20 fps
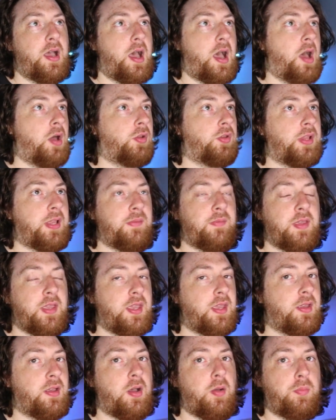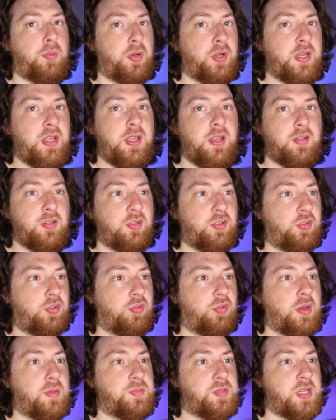I'll leave it, and I'll put it in the
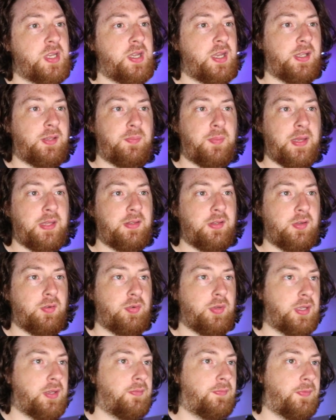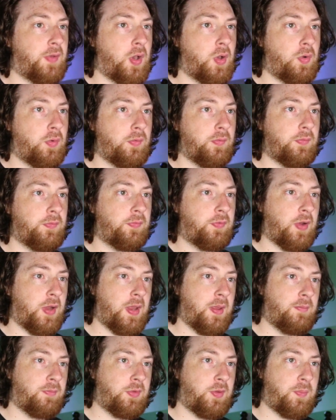description. It's basically a vote for
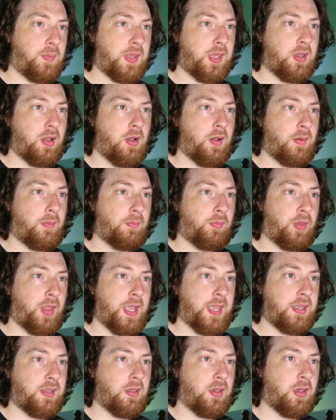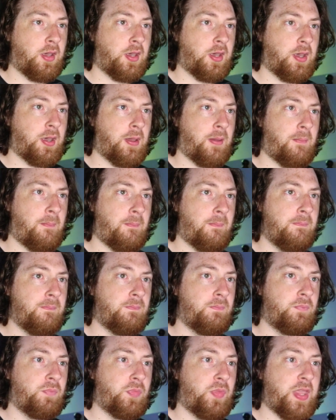him to become like
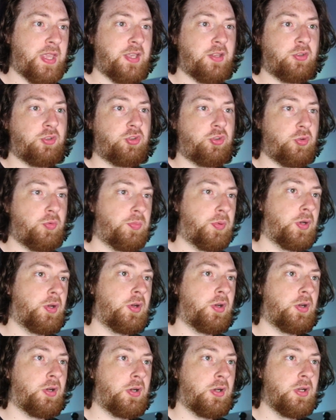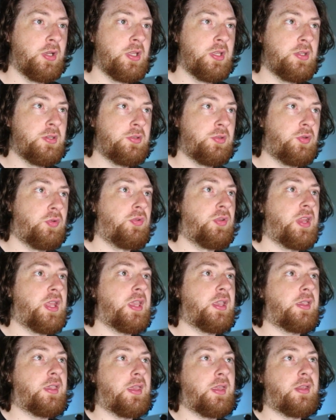a super
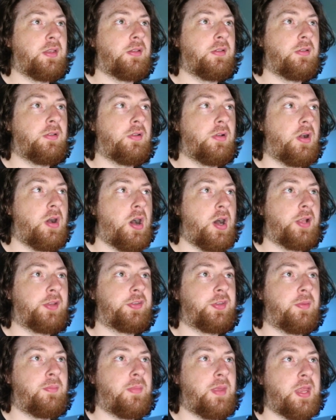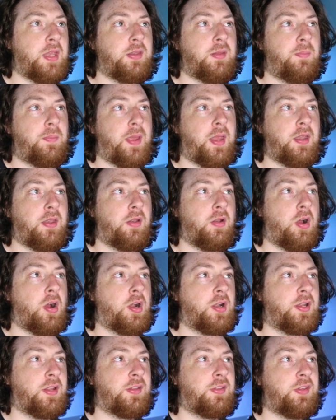unique and awesome independent
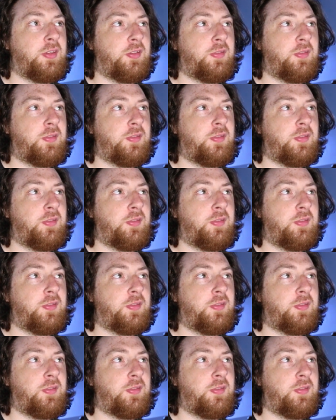artist.